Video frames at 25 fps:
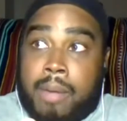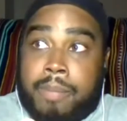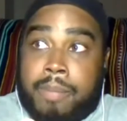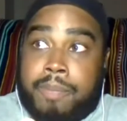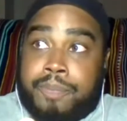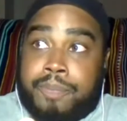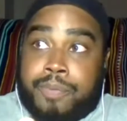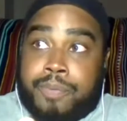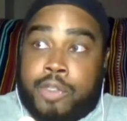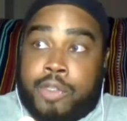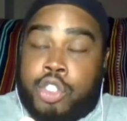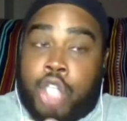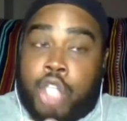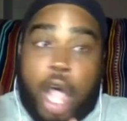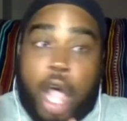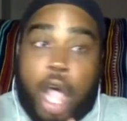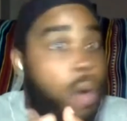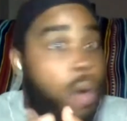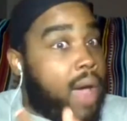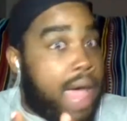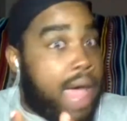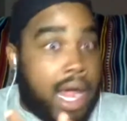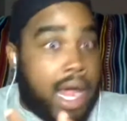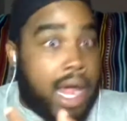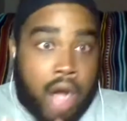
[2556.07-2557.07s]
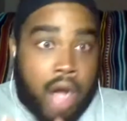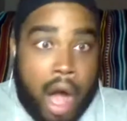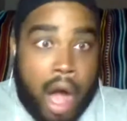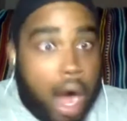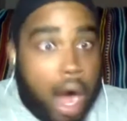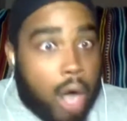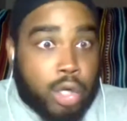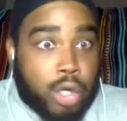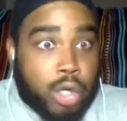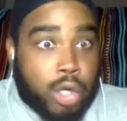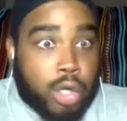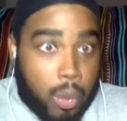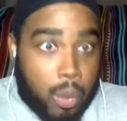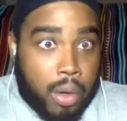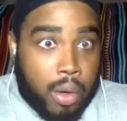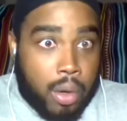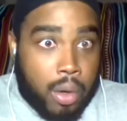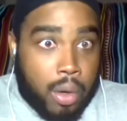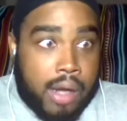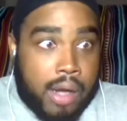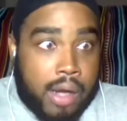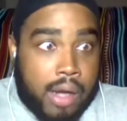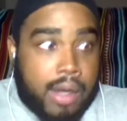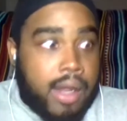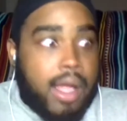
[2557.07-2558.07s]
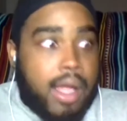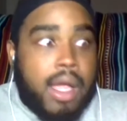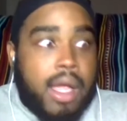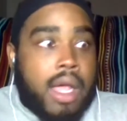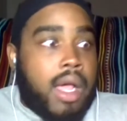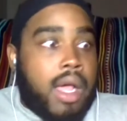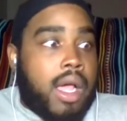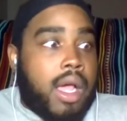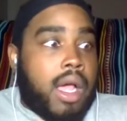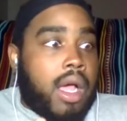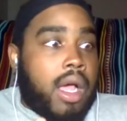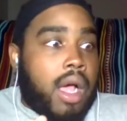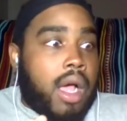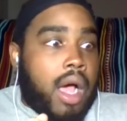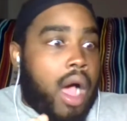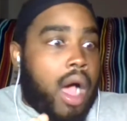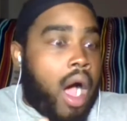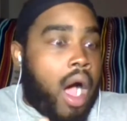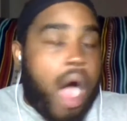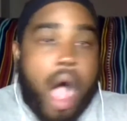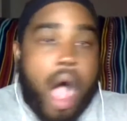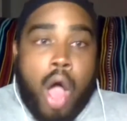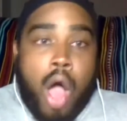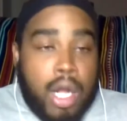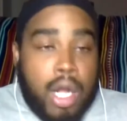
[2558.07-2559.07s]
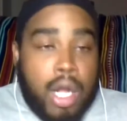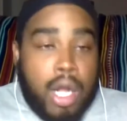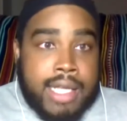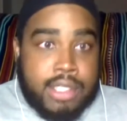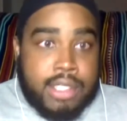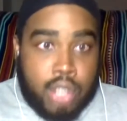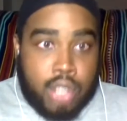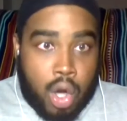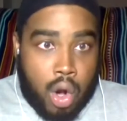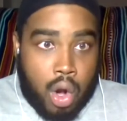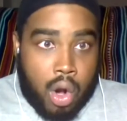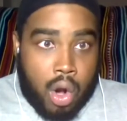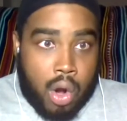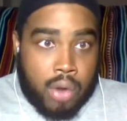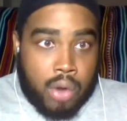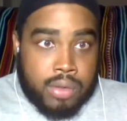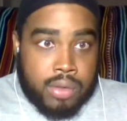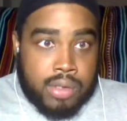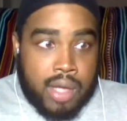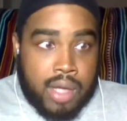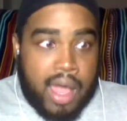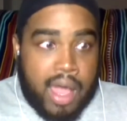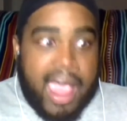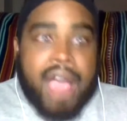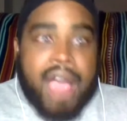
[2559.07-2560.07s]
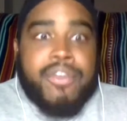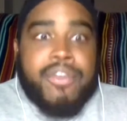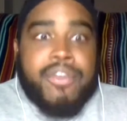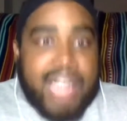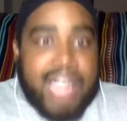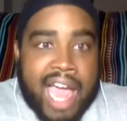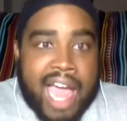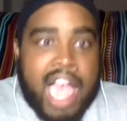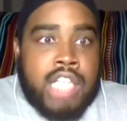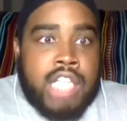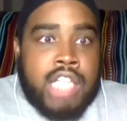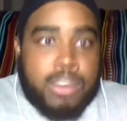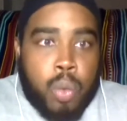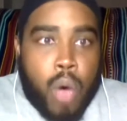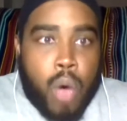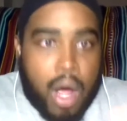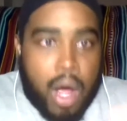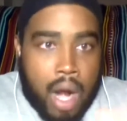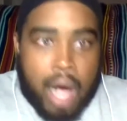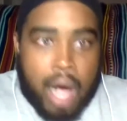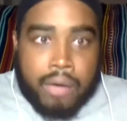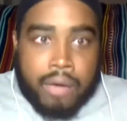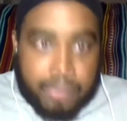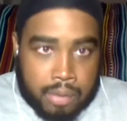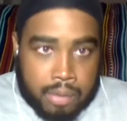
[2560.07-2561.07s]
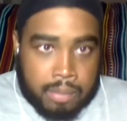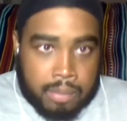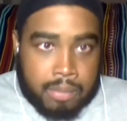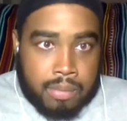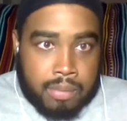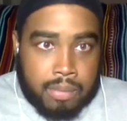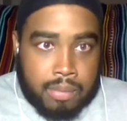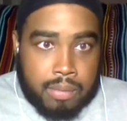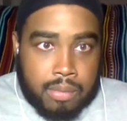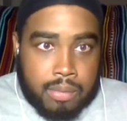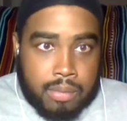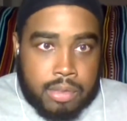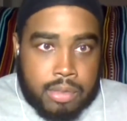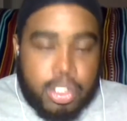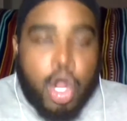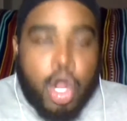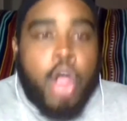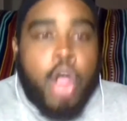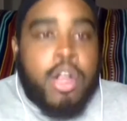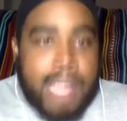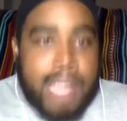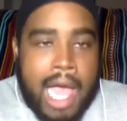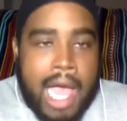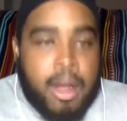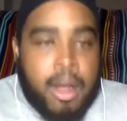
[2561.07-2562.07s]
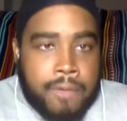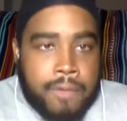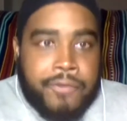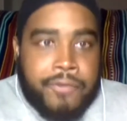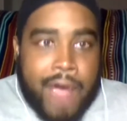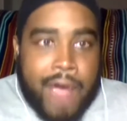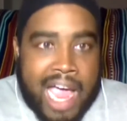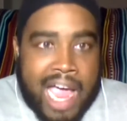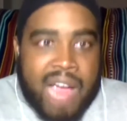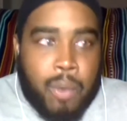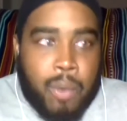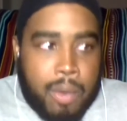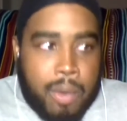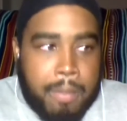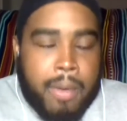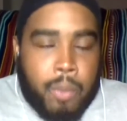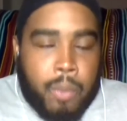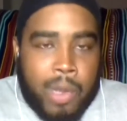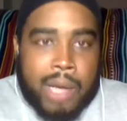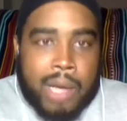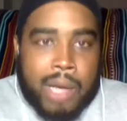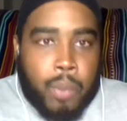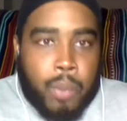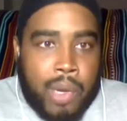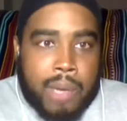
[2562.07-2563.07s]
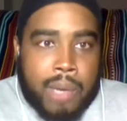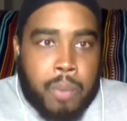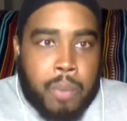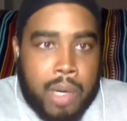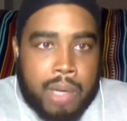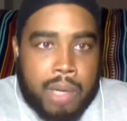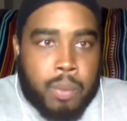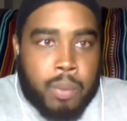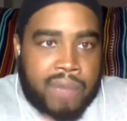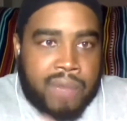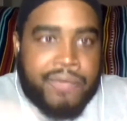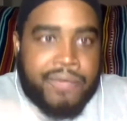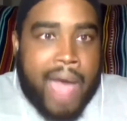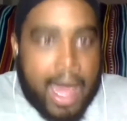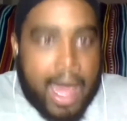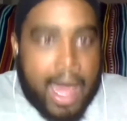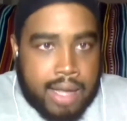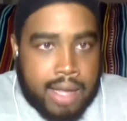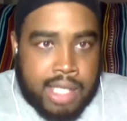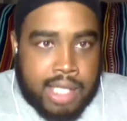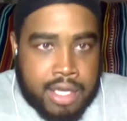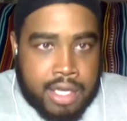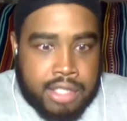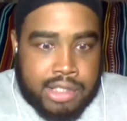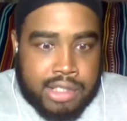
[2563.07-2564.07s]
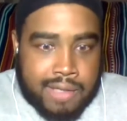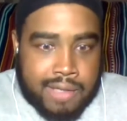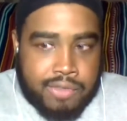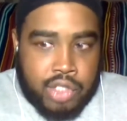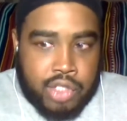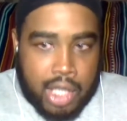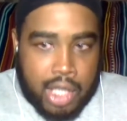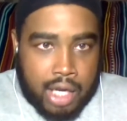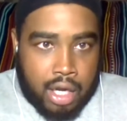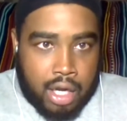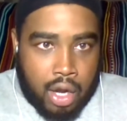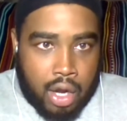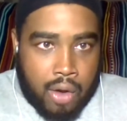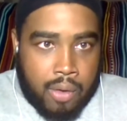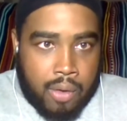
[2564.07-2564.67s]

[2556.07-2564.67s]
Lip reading: Joanne Calderwood, all of these girls, every last one of them turned down a fight with Valentina Shevchenko.